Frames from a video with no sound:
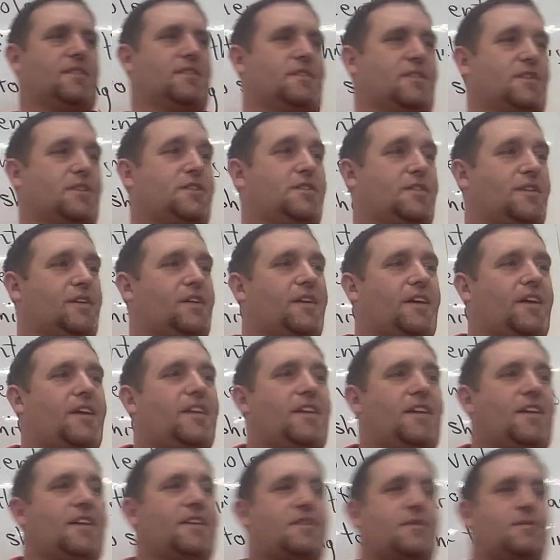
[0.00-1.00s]
Would you agree
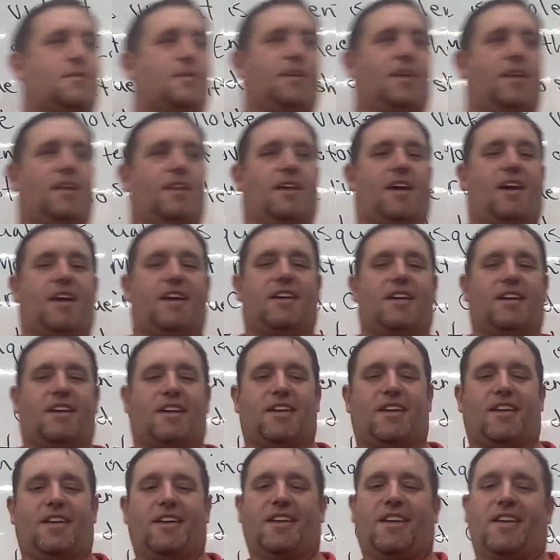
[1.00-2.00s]
that it's really light?
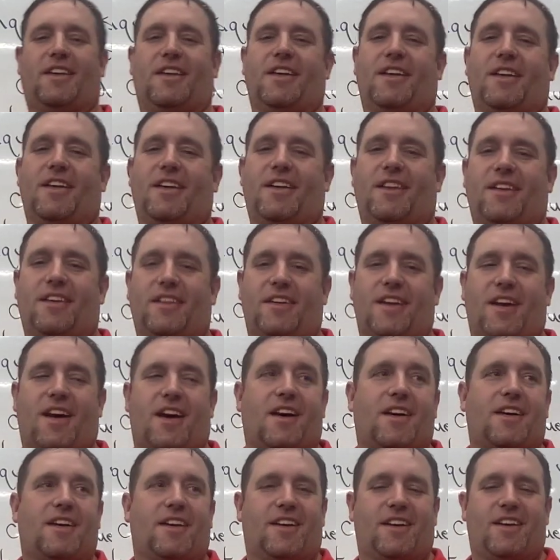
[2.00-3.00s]

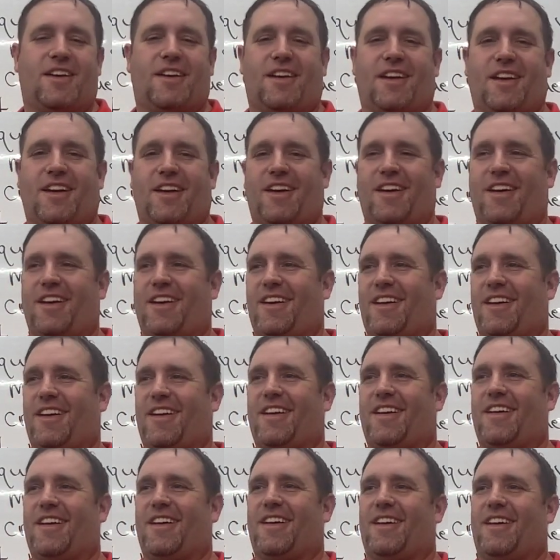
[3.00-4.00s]
Yeah.
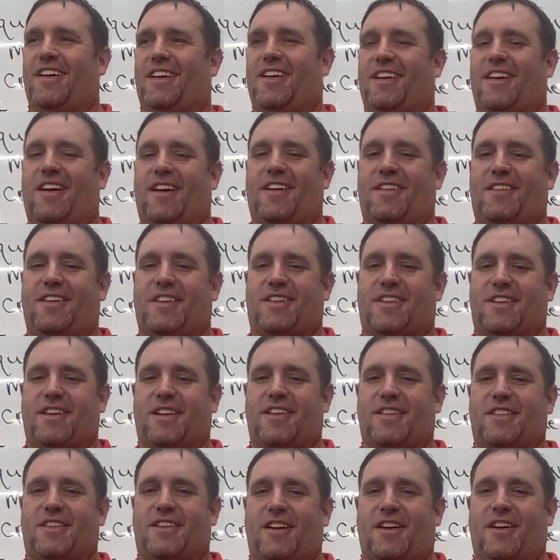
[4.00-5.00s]
I would
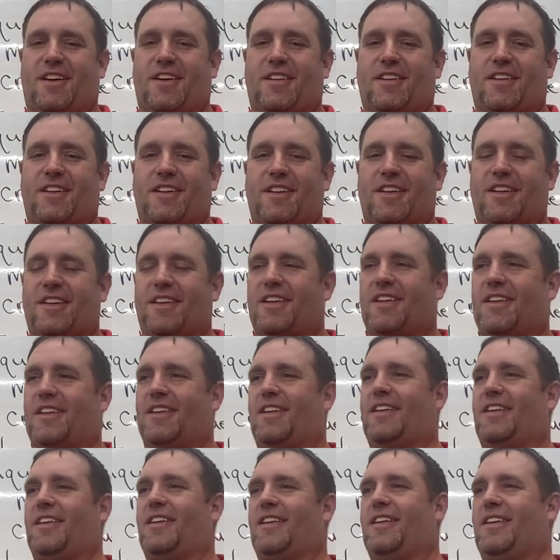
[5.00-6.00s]
say so.
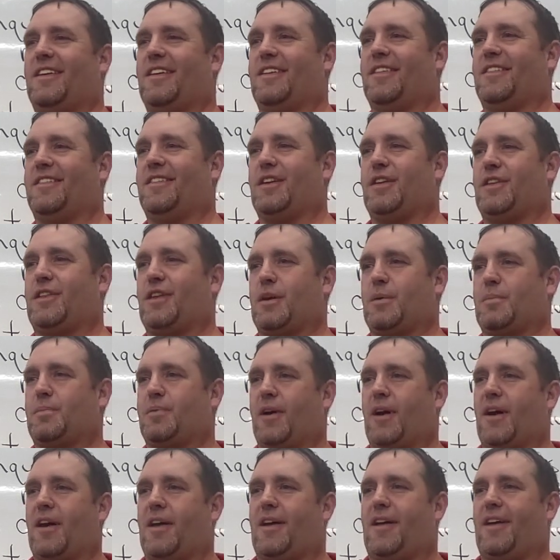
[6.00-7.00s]
What do you think,
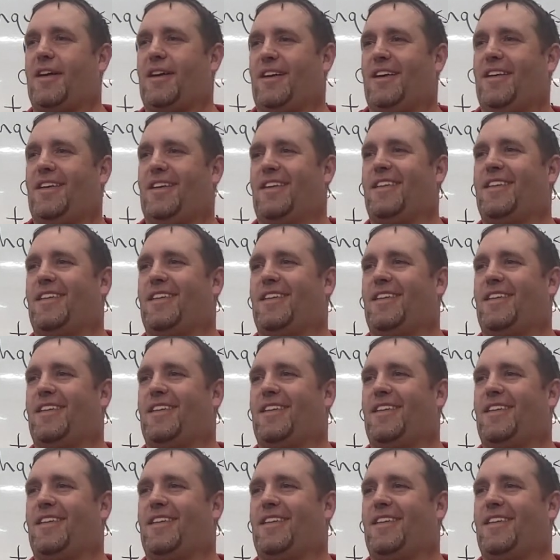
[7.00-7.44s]
Brett?